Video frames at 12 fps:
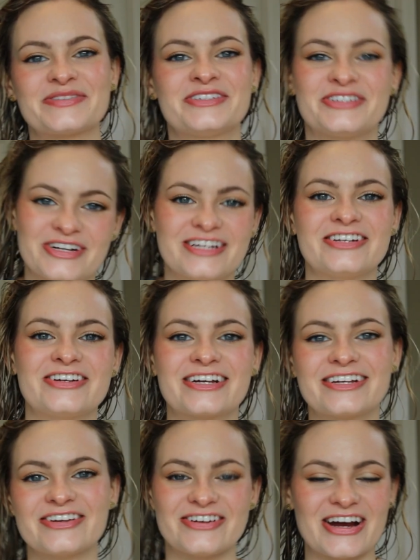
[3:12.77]

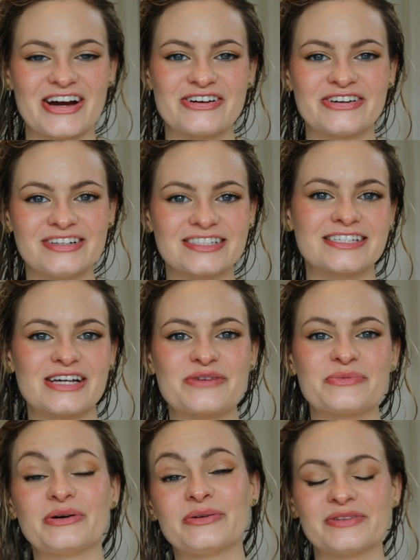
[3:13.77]
Straightening your hair all the
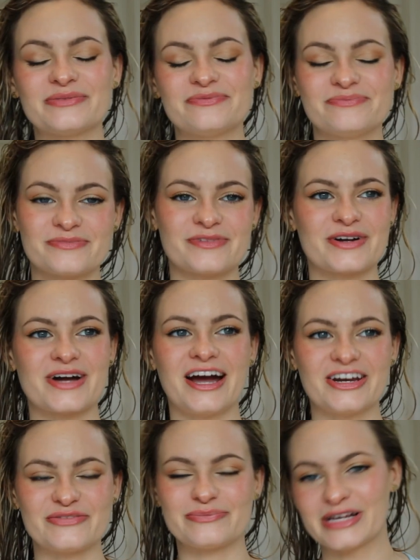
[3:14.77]
time will
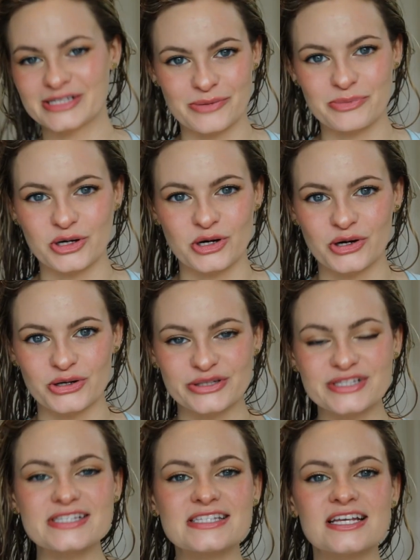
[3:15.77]
kind of mess up your
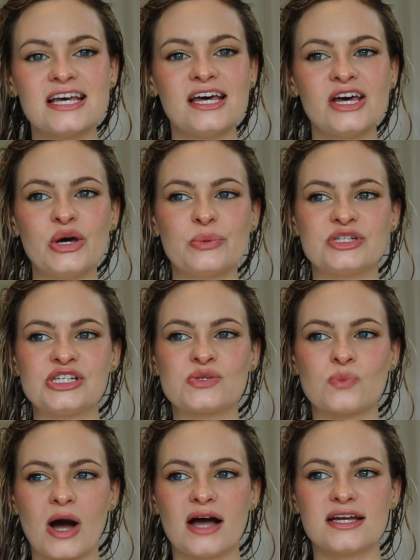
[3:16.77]
curls, which
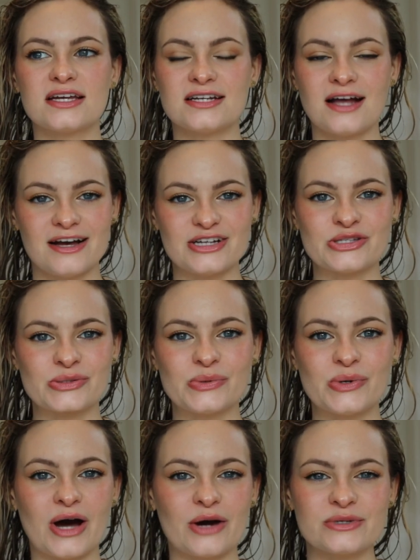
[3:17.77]
is why in high
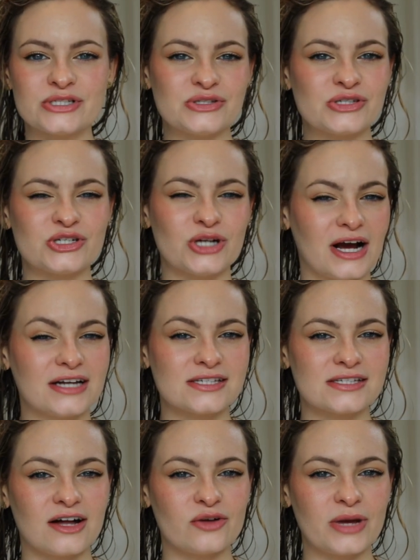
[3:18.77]
school I always used to try to
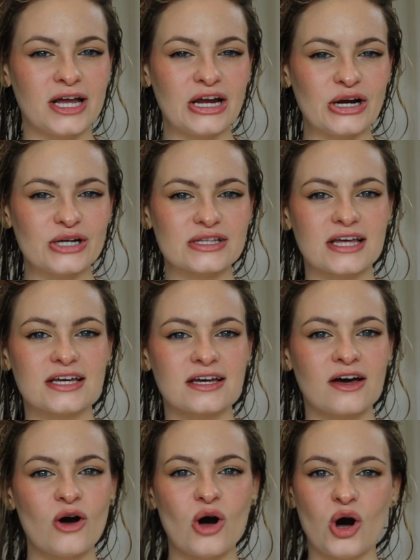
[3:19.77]
style my hair
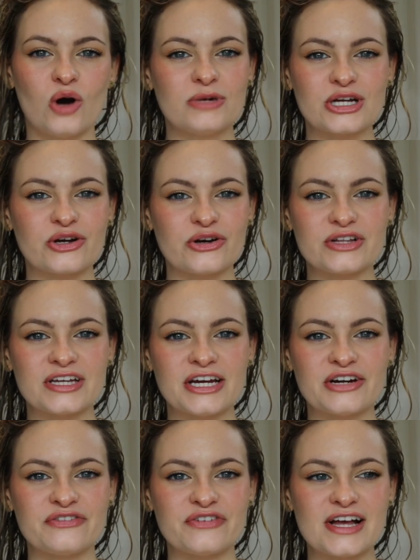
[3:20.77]
like all my curly
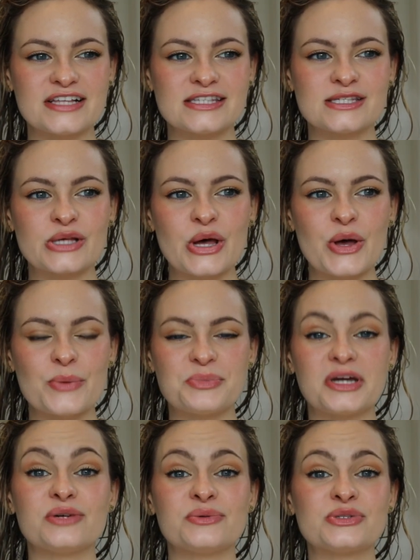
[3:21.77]
hair friends,
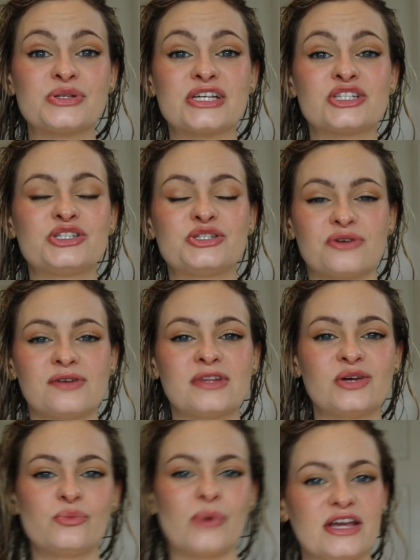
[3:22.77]
but it was
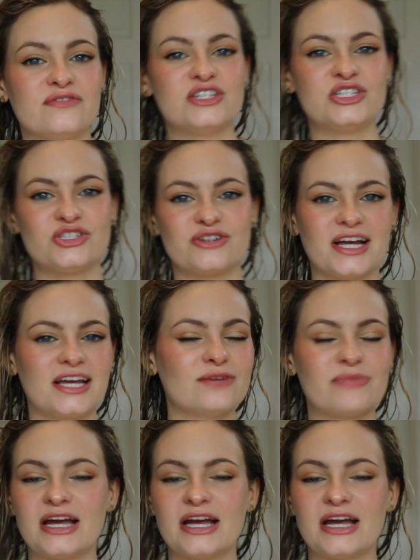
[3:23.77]
extremely wavy straight.